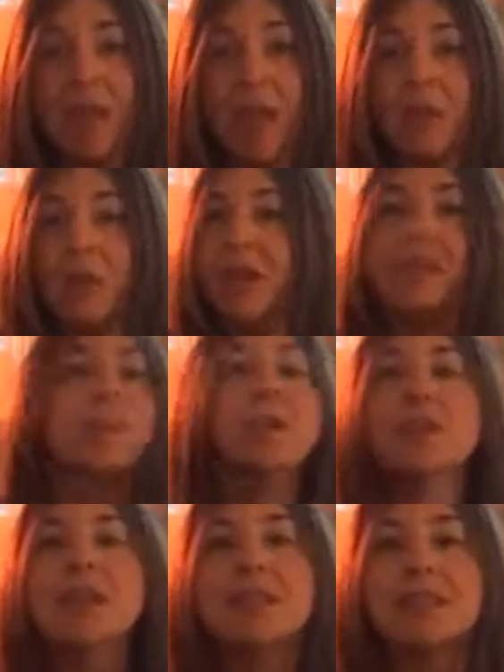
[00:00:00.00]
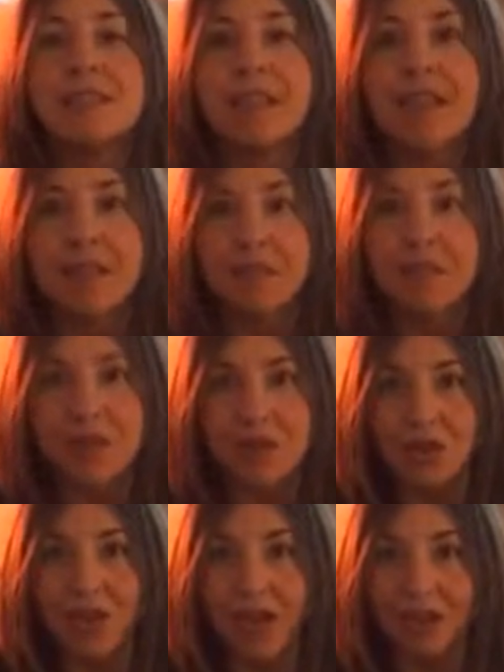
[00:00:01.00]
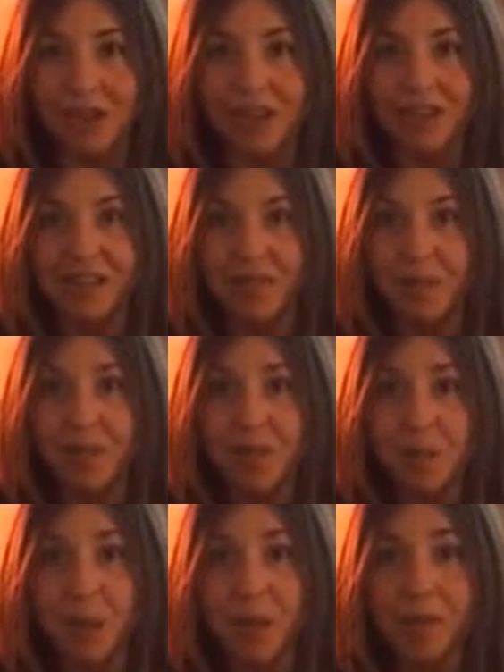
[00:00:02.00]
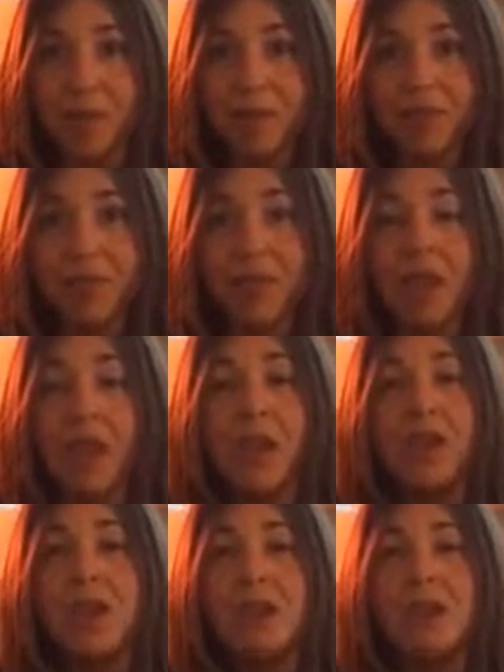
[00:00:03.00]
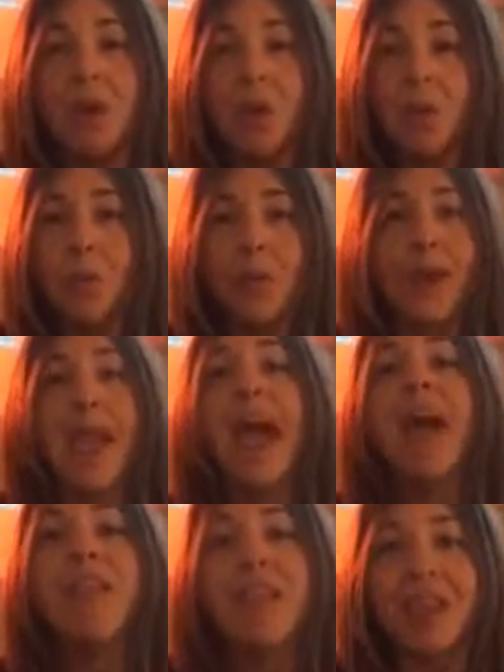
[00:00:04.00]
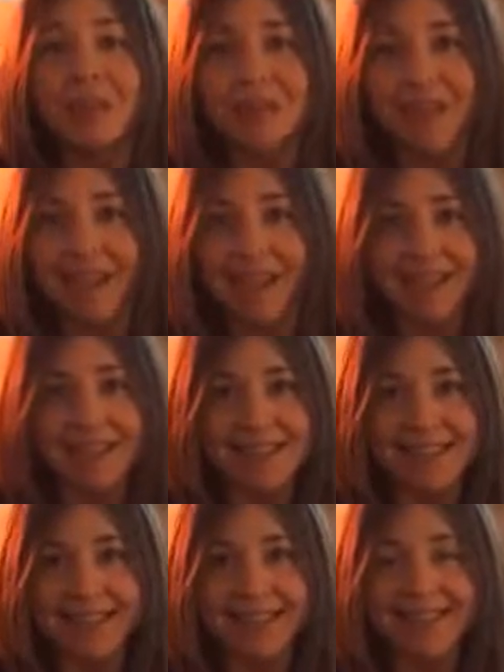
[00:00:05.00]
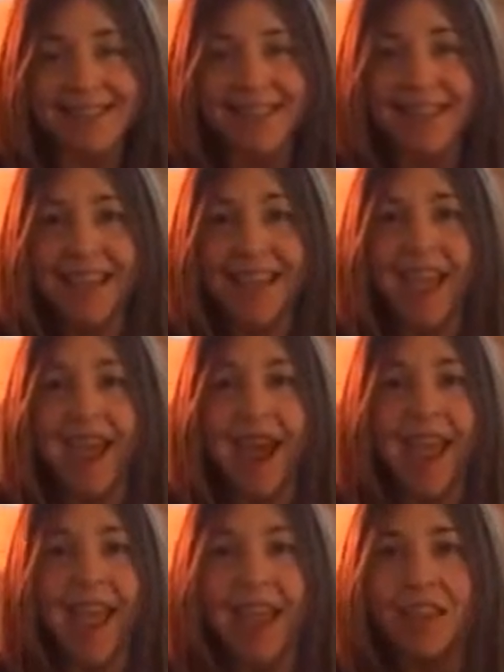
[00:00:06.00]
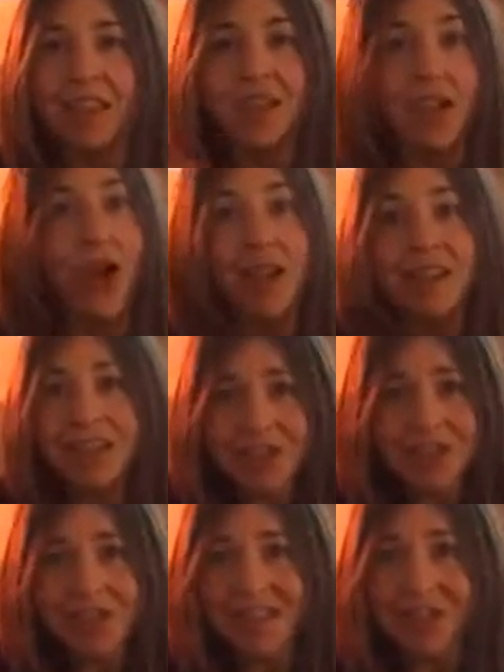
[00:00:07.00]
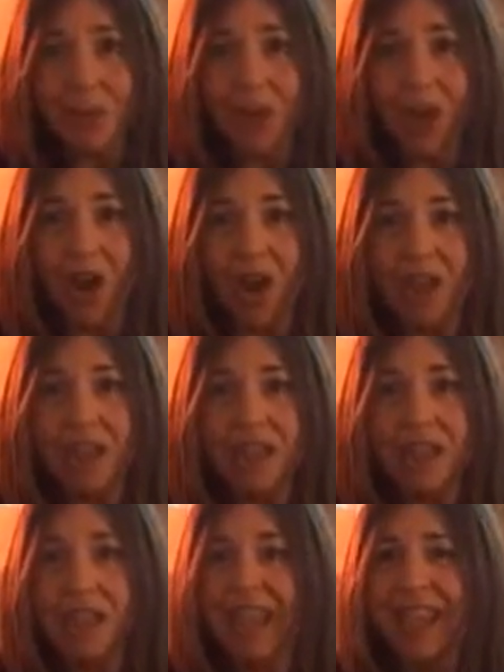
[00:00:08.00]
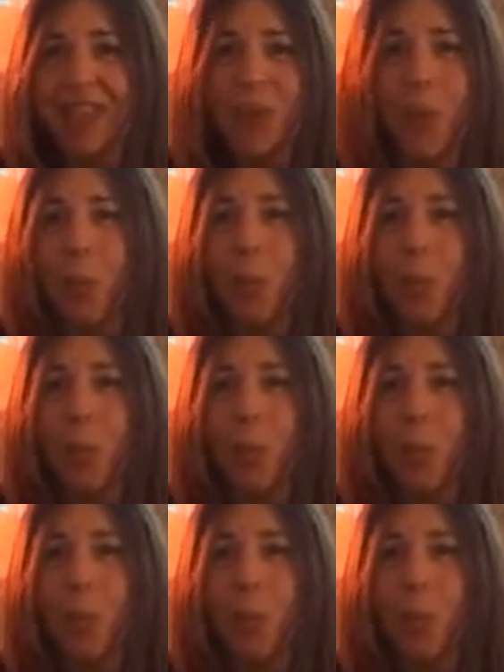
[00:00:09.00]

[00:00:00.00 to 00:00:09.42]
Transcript: and we experience it at the physical and energetic level as well. So when I had the upsetting incident, I had the cognitions going on, like,